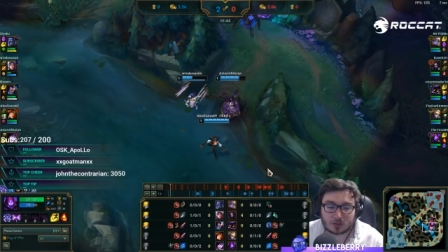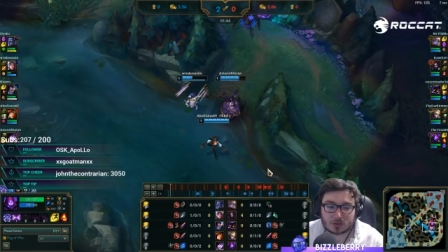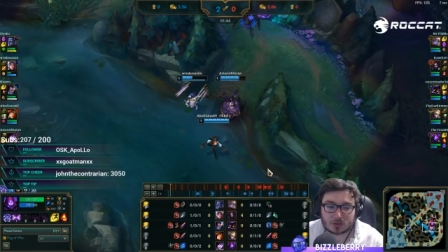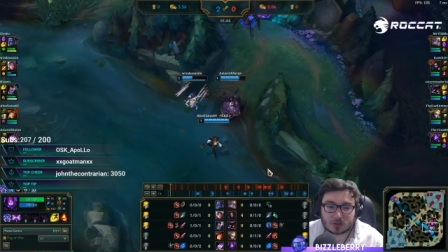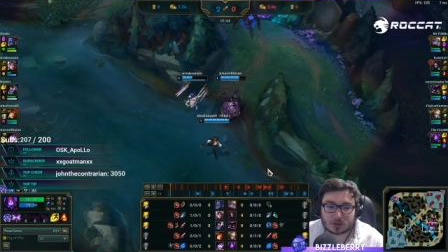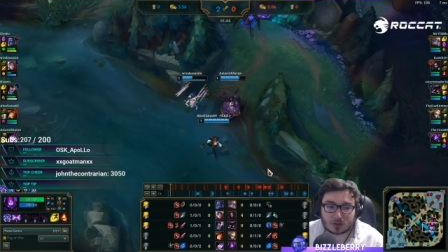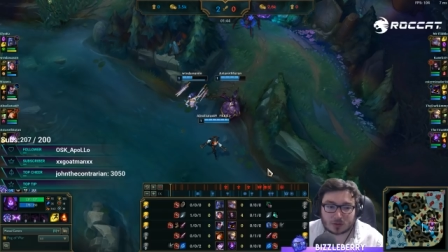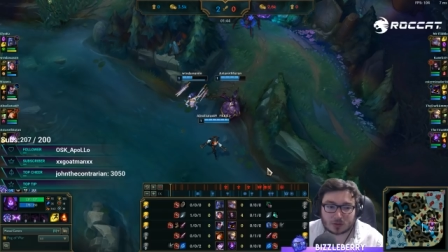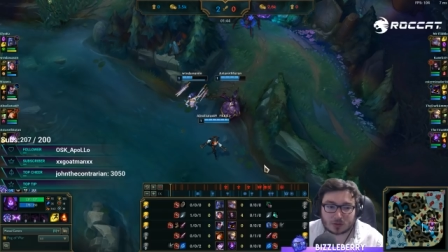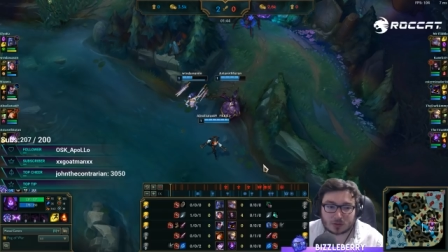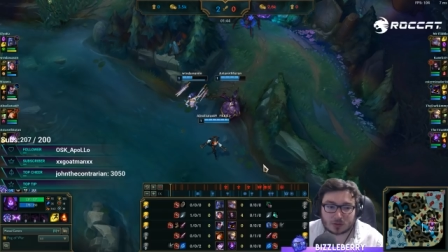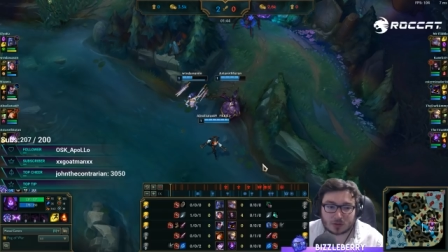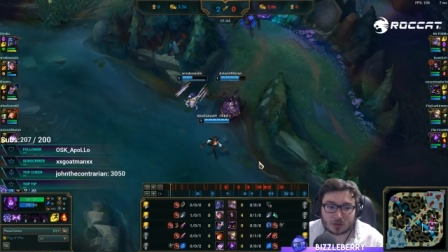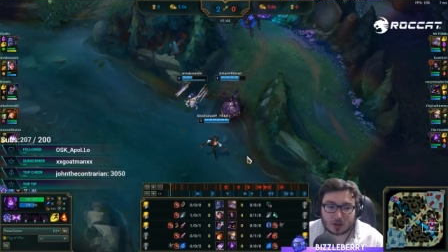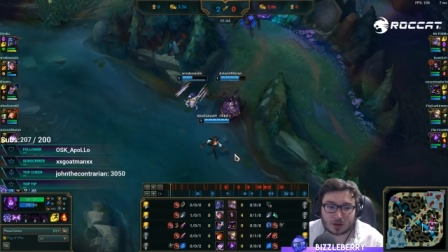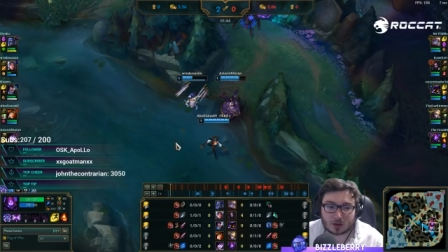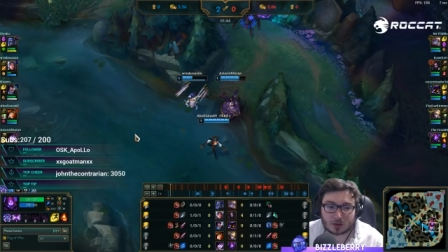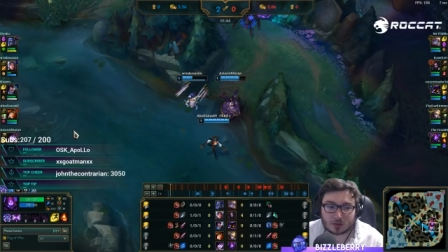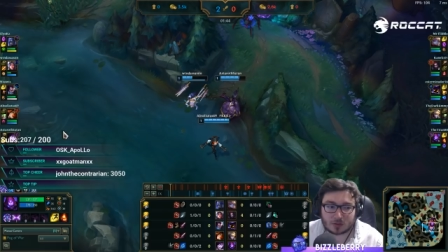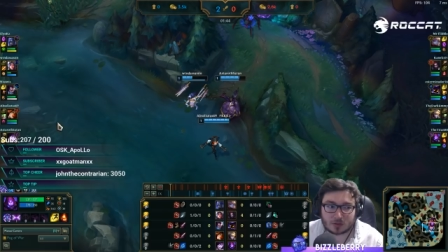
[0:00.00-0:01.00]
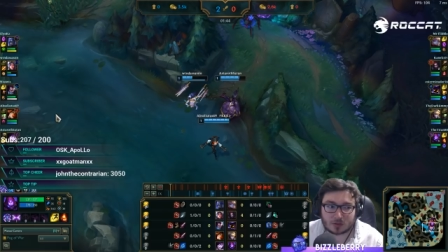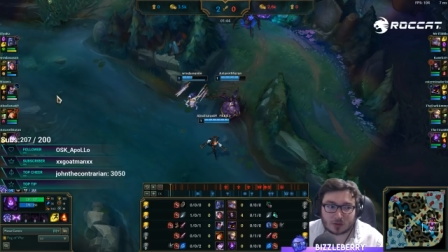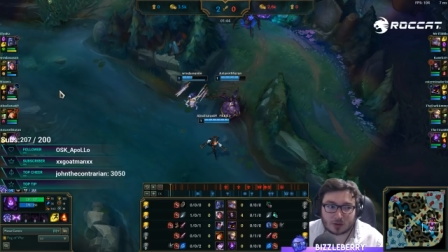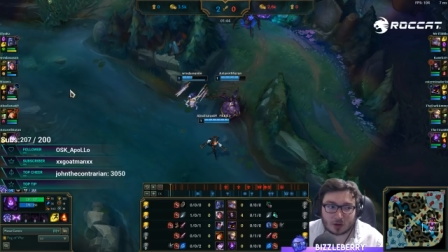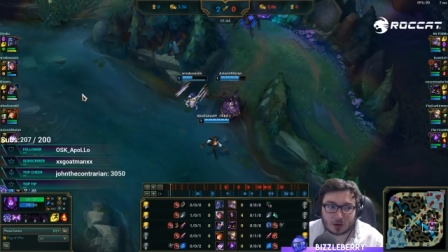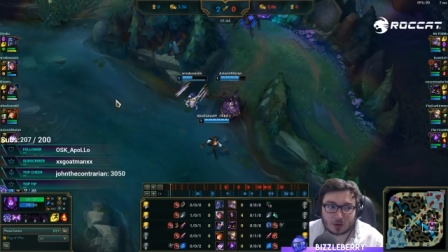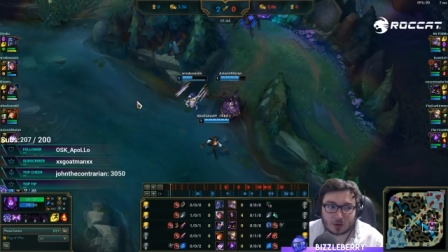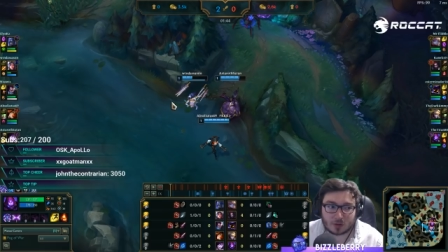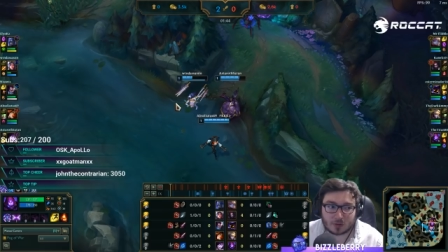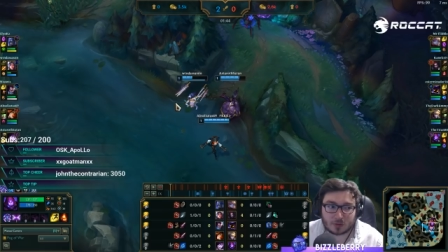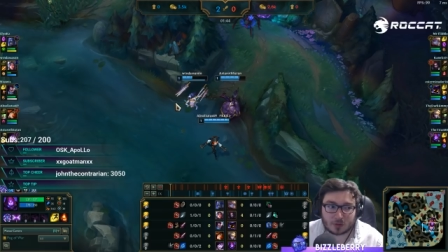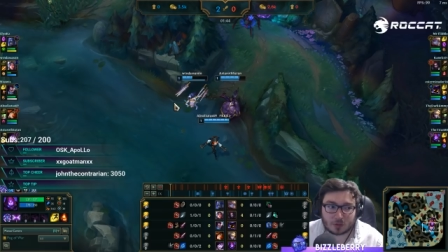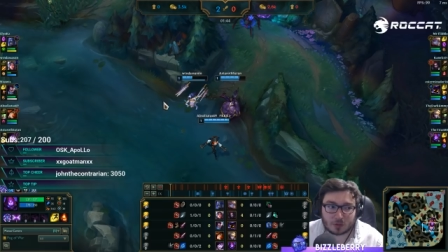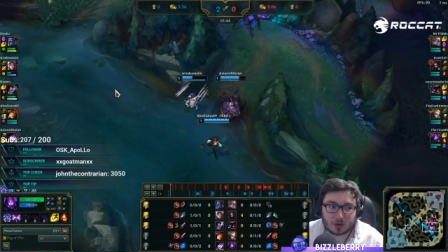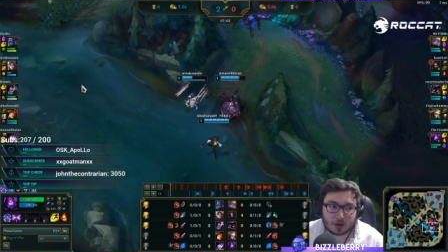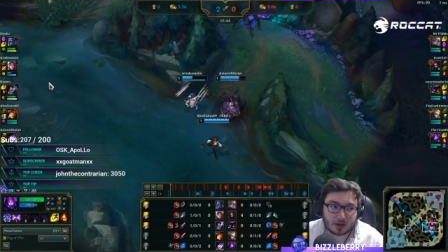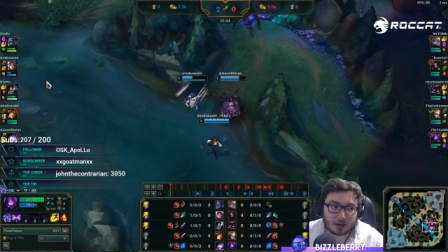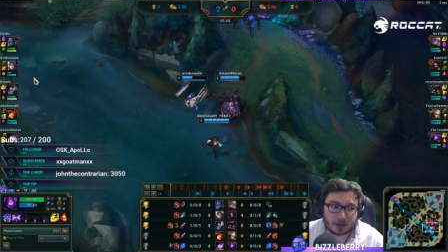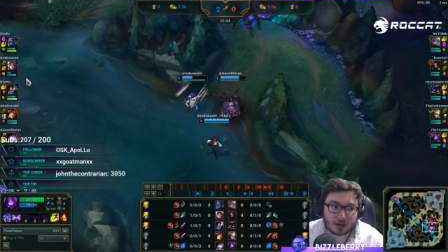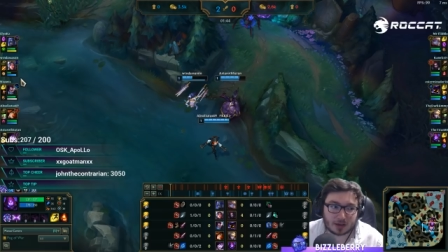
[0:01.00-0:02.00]
So I don't know if
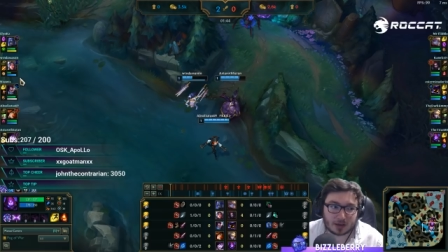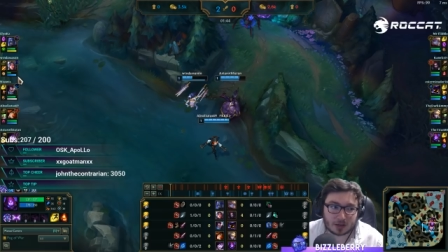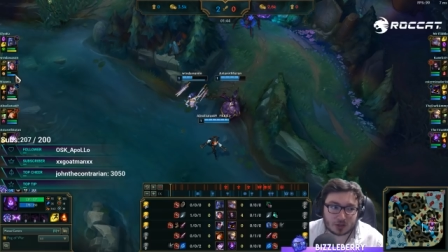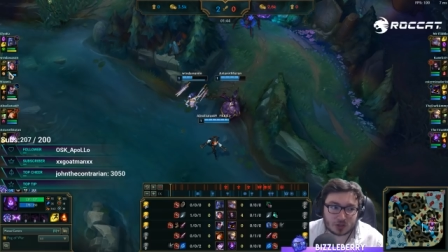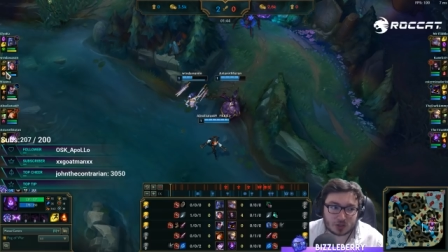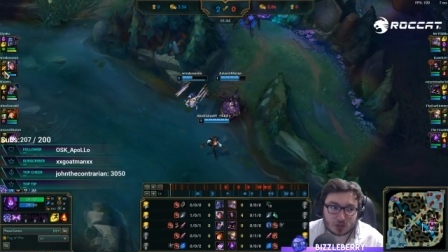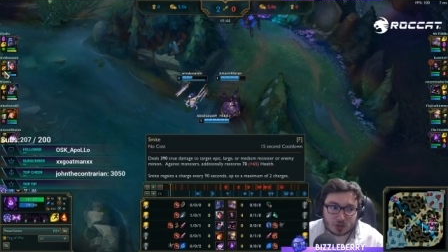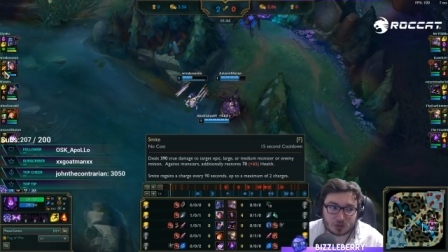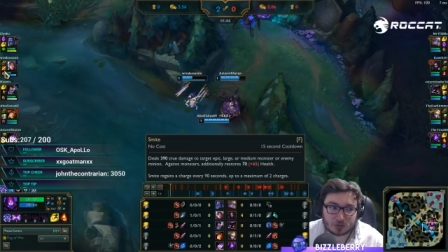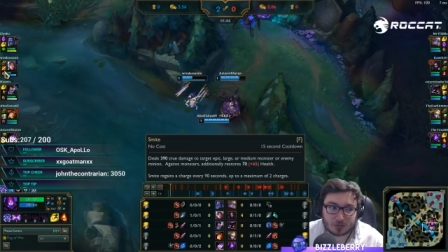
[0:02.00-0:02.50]
Aurelia can actually